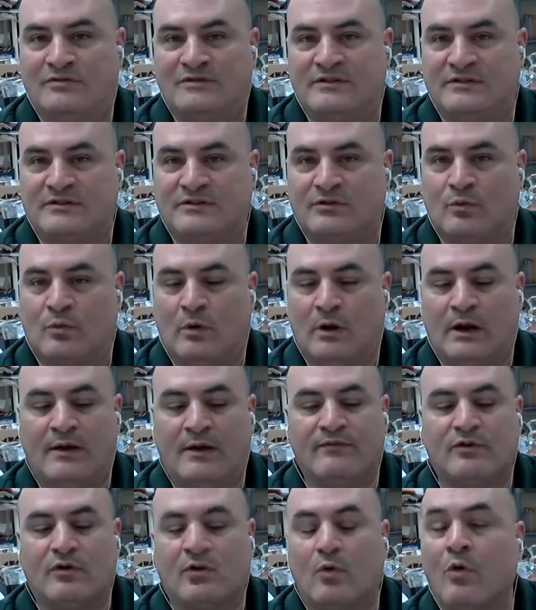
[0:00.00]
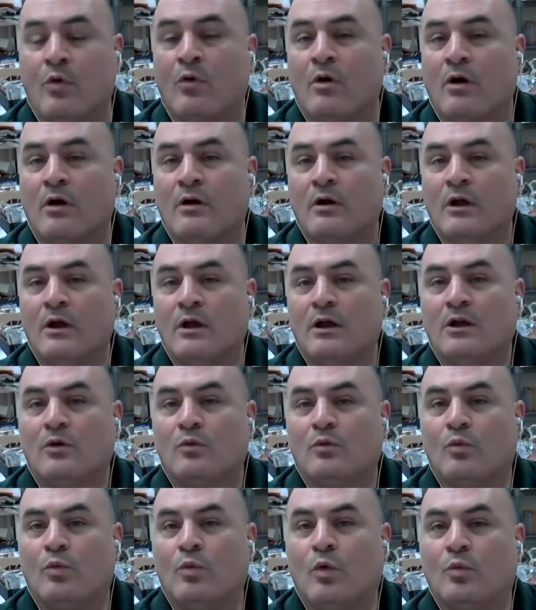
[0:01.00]
the Puerto Rican
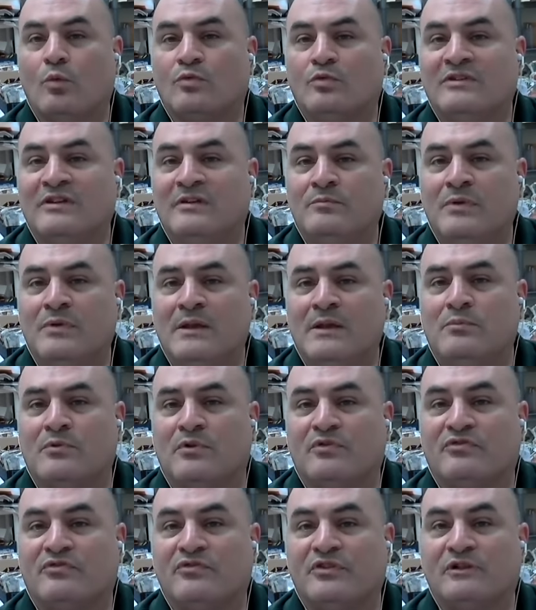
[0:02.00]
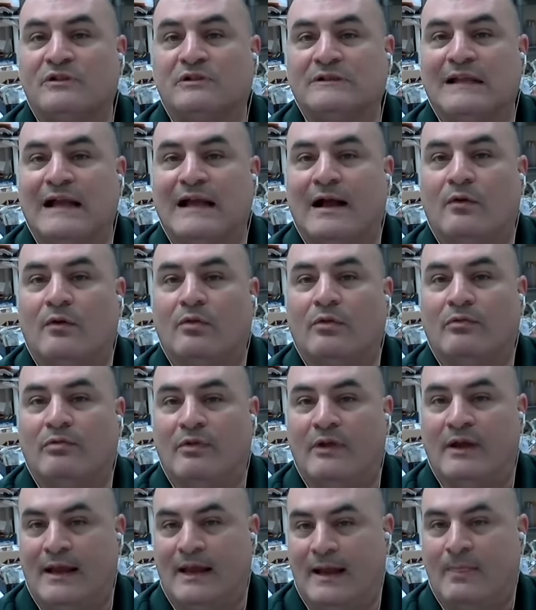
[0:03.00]
chupacabra. Then all of
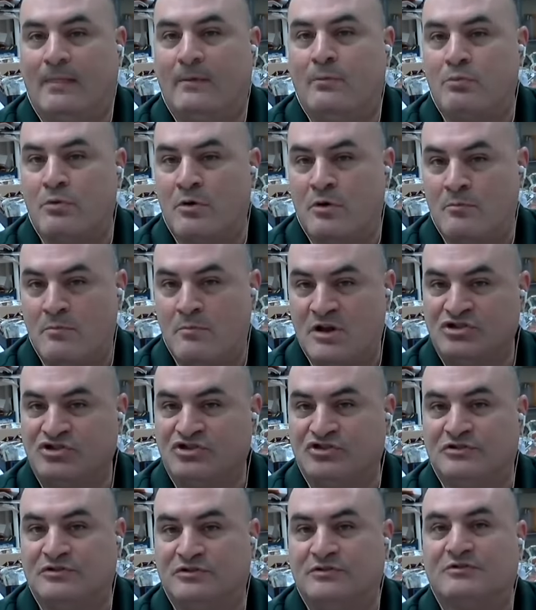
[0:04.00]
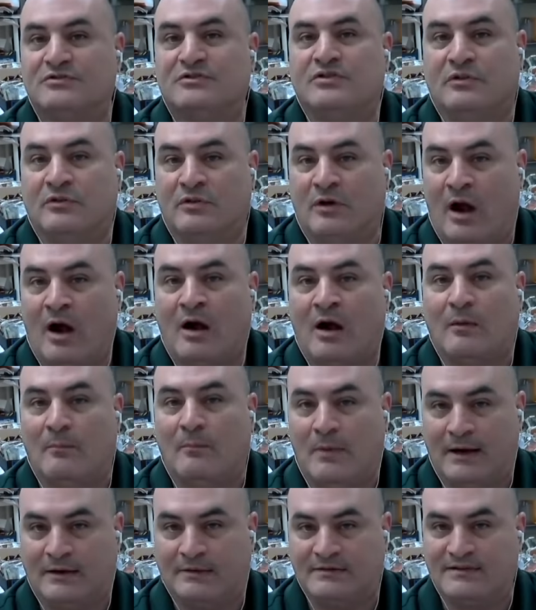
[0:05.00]
a sudden, after that show
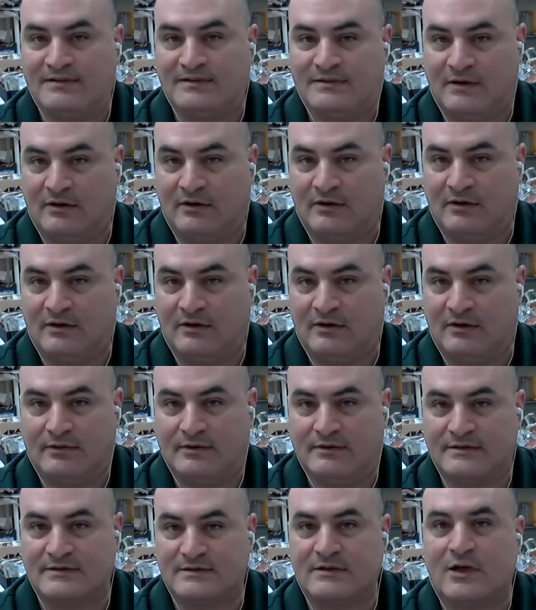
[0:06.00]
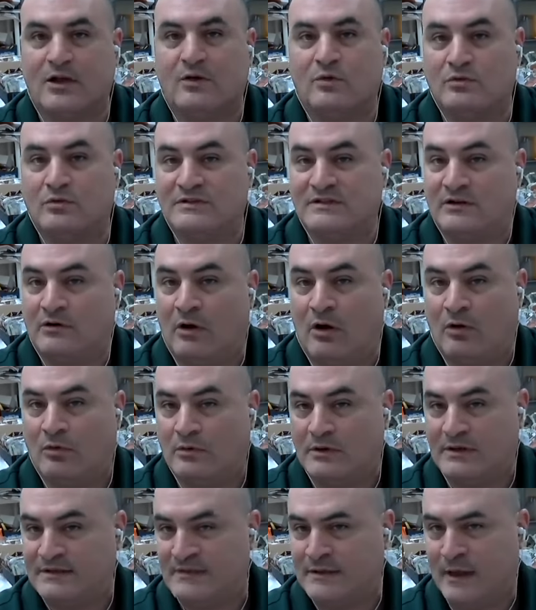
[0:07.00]
aired, people started seeing this
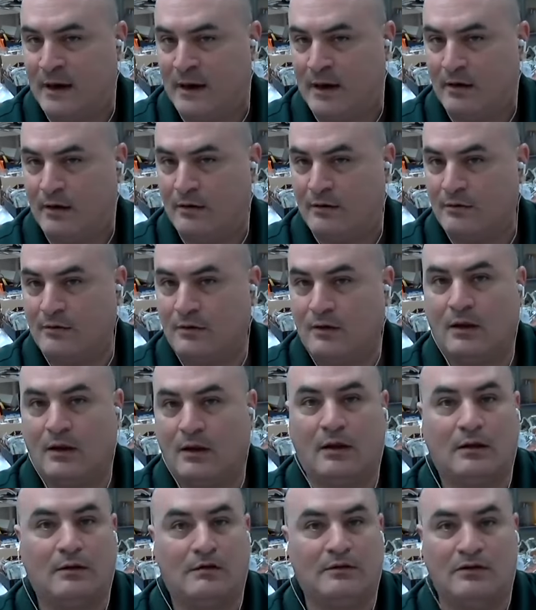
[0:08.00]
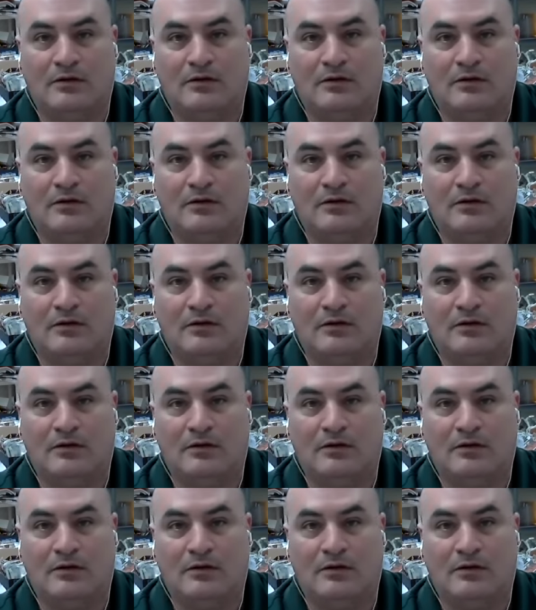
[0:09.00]
creature in Mexico. Now,